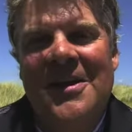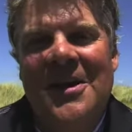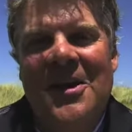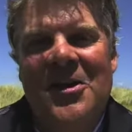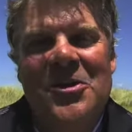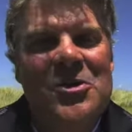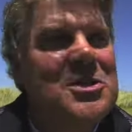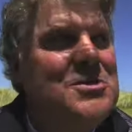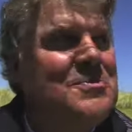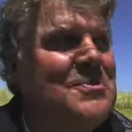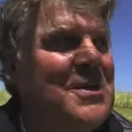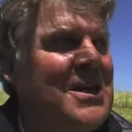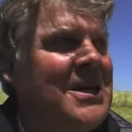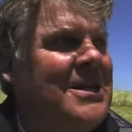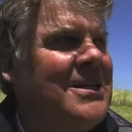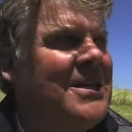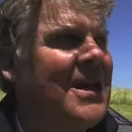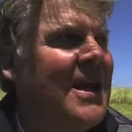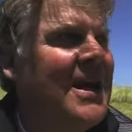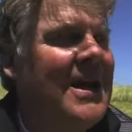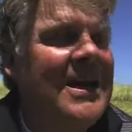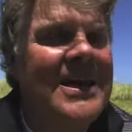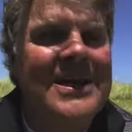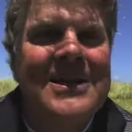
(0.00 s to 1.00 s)
kind of
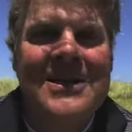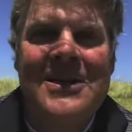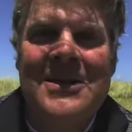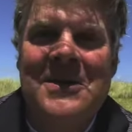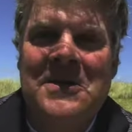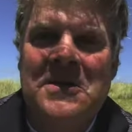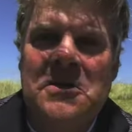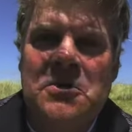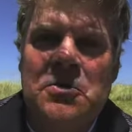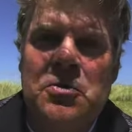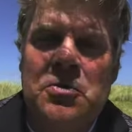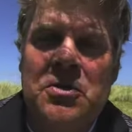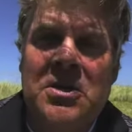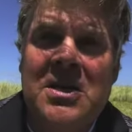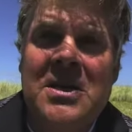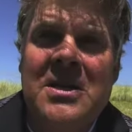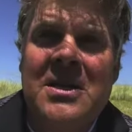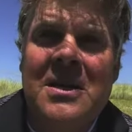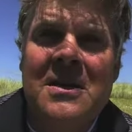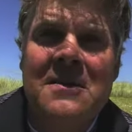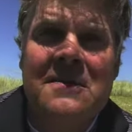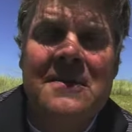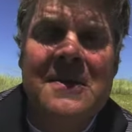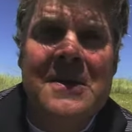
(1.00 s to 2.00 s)
spectacular and
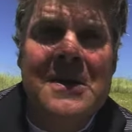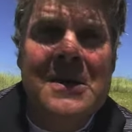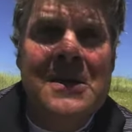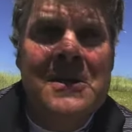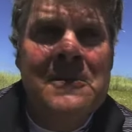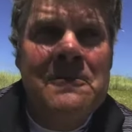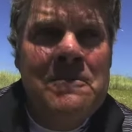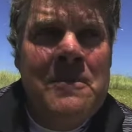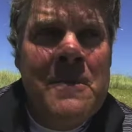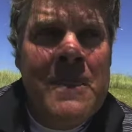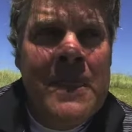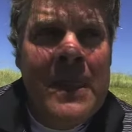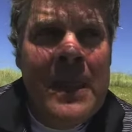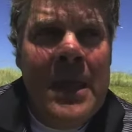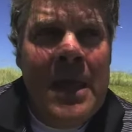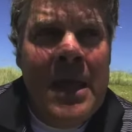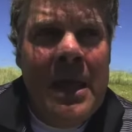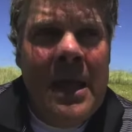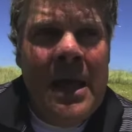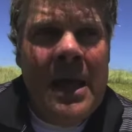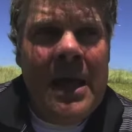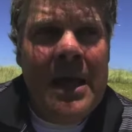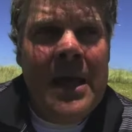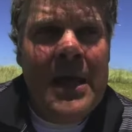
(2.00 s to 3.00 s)
unique, I think.
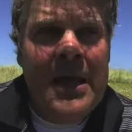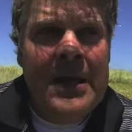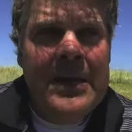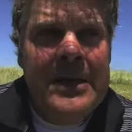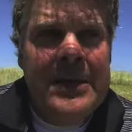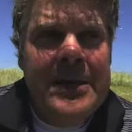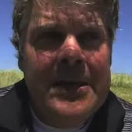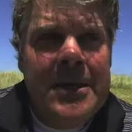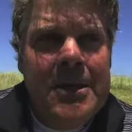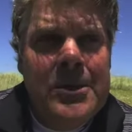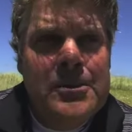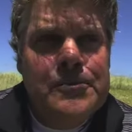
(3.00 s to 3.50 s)
And